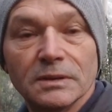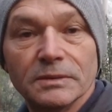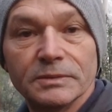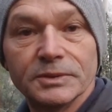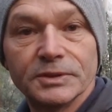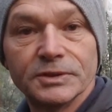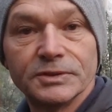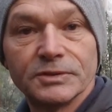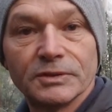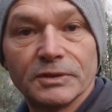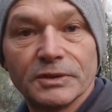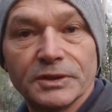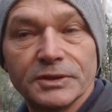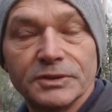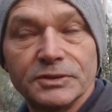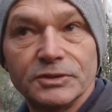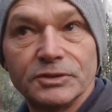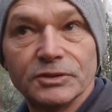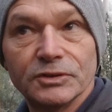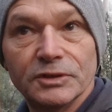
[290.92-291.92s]
I'm just trying
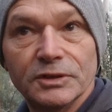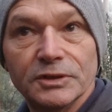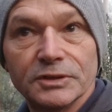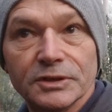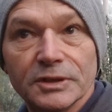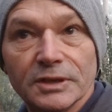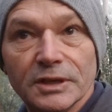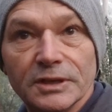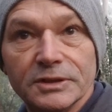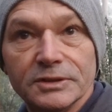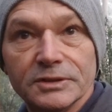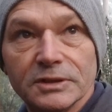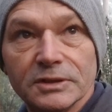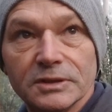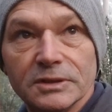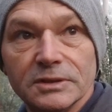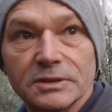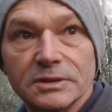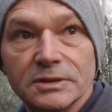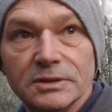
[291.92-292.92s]
to tune into
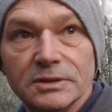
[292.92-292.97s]
nature.